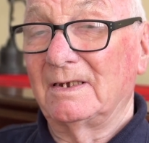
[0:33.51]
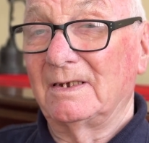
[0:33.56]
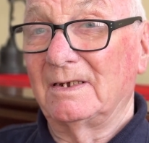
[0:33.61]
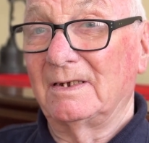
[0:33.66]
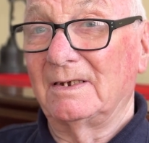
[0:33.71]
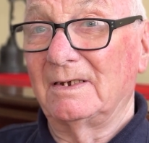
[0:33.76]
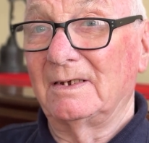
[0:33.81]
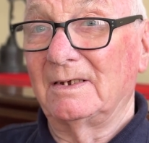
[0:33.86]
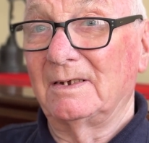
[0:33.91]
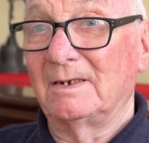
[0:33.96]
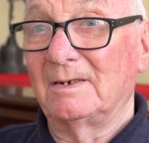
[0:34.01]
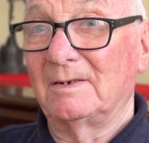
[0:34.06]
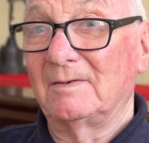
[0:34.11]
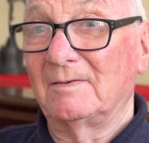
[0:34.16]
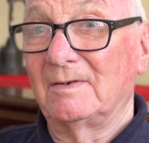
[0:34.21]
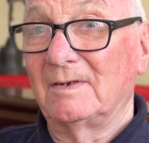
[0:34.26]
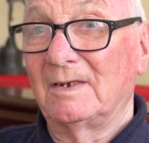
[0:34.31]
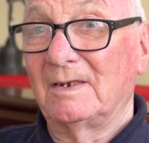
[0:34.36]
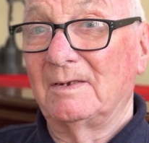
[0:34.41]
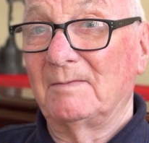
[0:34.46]

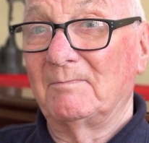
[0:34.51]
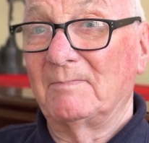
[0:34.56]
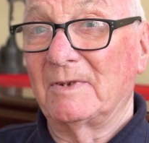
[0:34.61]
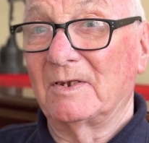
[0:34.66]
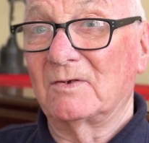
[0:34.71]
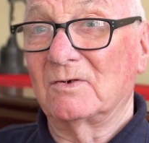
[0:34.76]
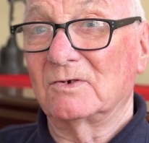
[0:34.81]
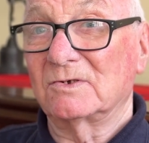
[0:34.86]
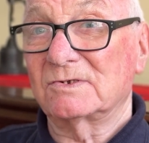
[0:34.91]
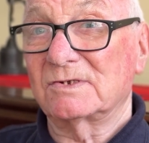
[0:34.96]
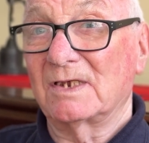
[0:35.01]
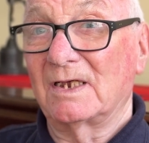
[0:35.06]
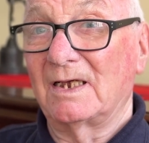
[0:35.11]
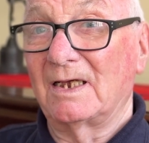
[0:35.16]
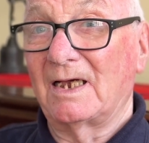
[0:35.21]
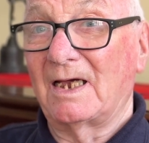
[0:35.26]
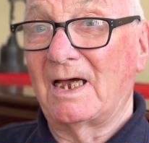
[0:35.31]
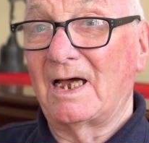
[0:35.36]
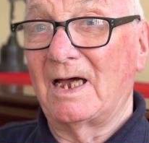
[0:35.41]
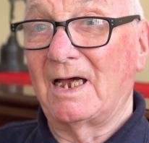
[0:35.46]
because
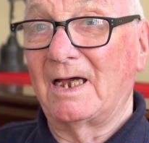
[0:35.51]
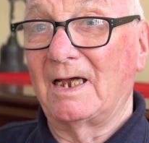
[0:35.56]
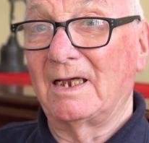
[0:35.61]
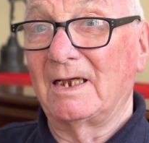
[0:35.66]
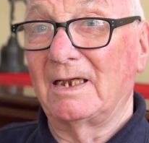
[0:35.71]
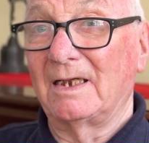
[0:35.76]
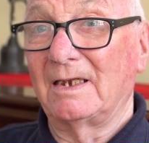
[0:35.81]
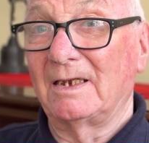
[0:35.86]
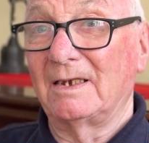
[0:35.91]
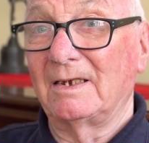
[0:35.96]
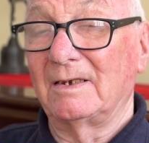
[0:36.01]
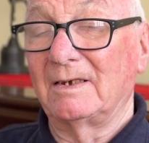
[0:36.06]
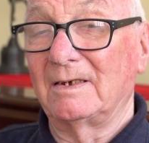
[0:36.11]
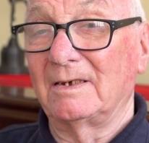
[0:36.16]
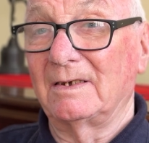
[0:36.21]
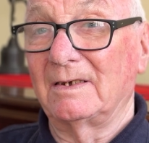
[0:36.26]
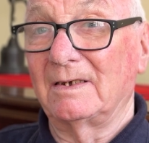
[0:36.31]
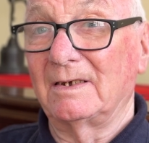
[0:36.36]
I